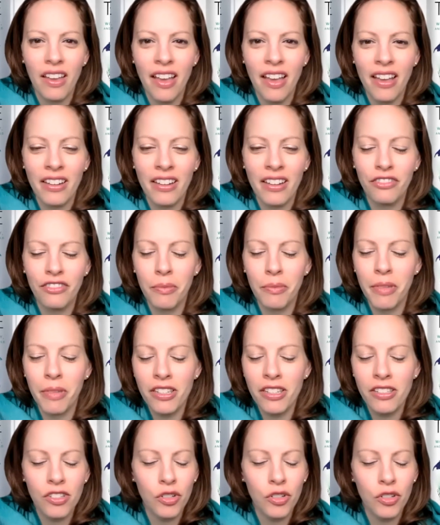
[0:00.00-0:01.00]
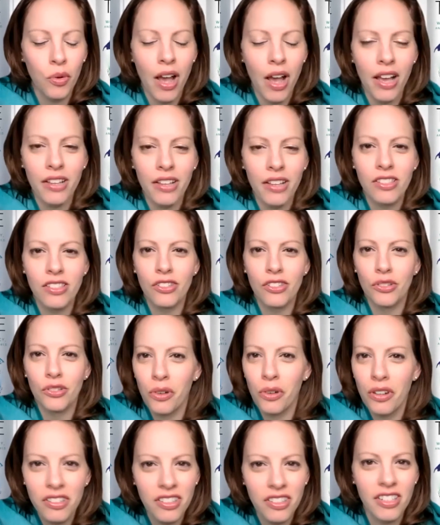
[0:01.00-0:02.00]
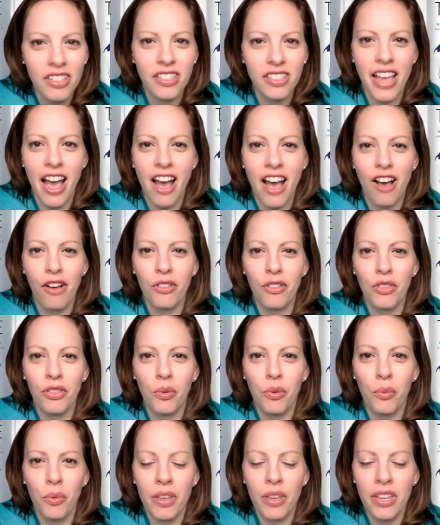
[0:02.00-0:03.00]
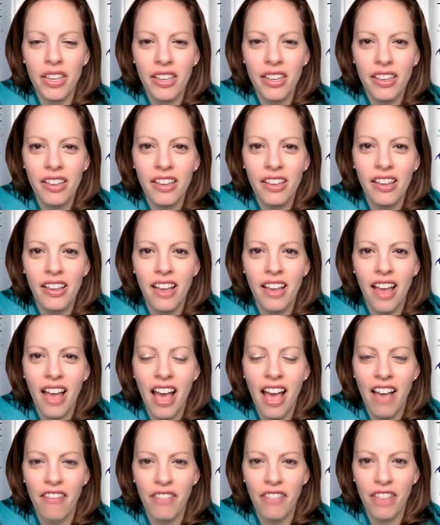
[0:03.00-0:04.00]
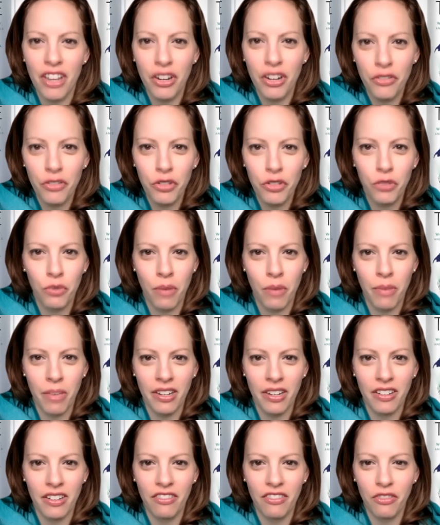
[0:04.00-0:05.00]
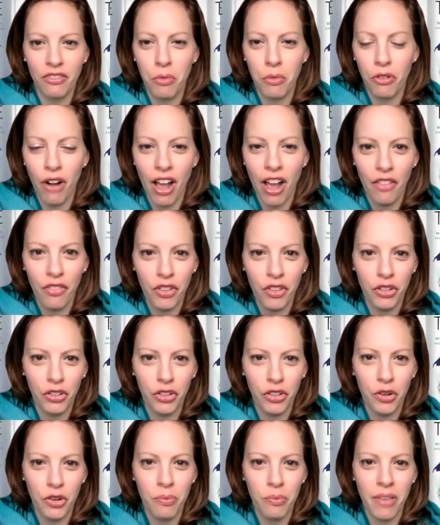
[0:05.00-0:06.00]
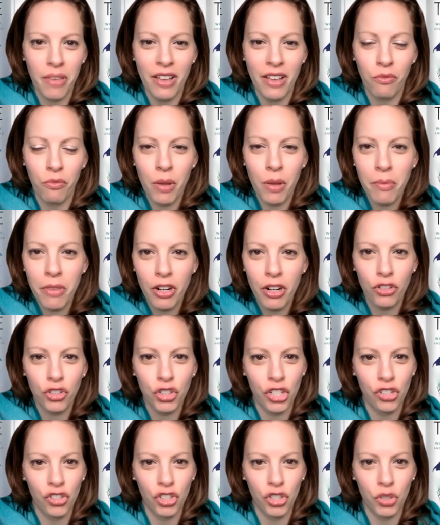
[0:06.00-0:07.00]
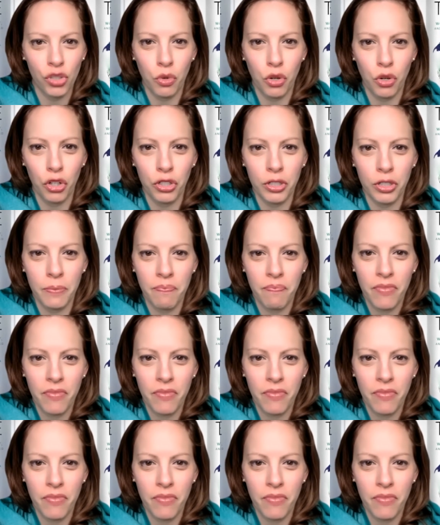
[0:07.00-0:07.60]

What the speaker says: And from east to west, north to south, we have interviewed women from around the globe, and women are changing the world.